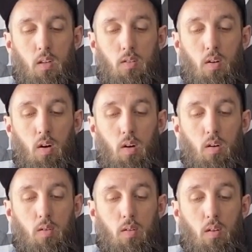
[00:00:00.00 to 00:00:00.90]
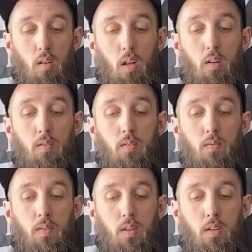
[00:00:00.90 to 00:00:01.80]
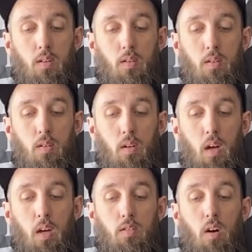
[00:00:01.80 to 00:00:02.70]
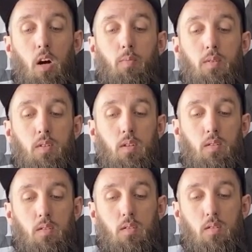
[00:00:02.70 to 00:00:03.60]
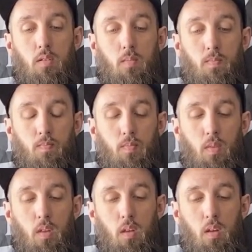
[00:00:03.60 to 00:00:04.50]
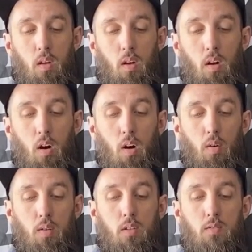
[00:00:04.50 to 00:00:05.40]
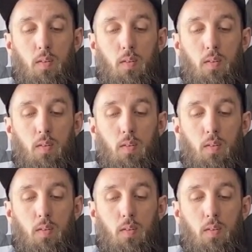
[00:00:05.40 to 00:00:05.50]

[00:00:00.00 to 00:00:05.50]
It's called Love and Fear as Opposites. All these